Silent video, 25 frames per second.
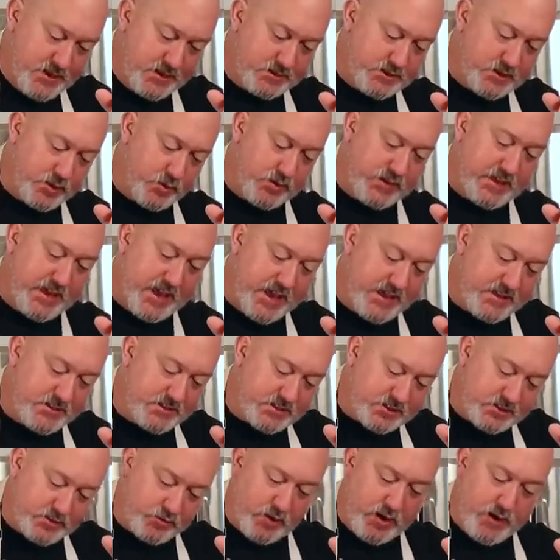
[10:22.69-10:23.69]
So again,
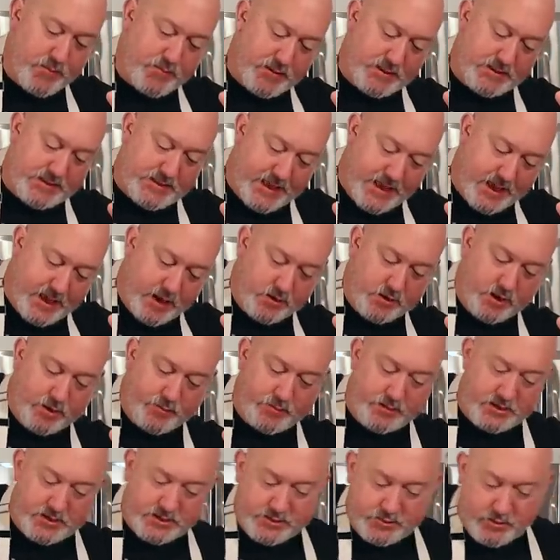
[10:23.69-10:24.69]
scraping down.
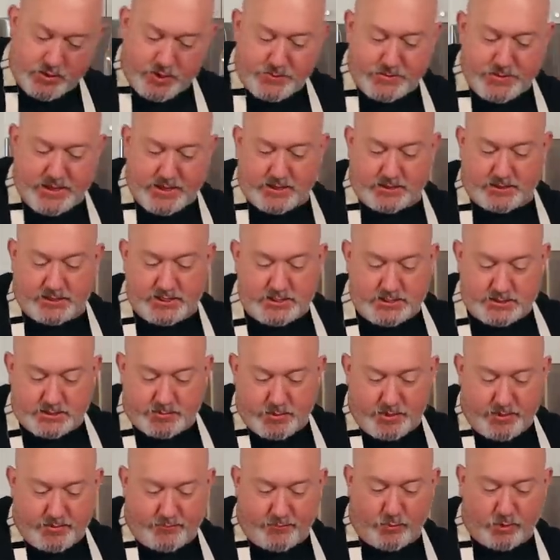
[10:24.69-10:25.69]
I'm gonna scrape down at least
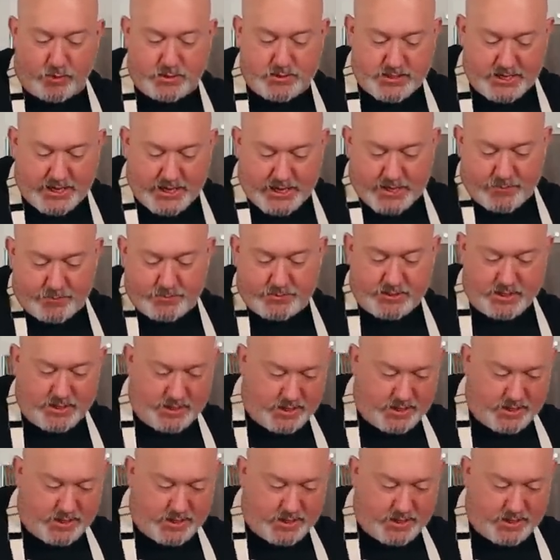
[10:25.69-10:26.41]
3 or 4 times.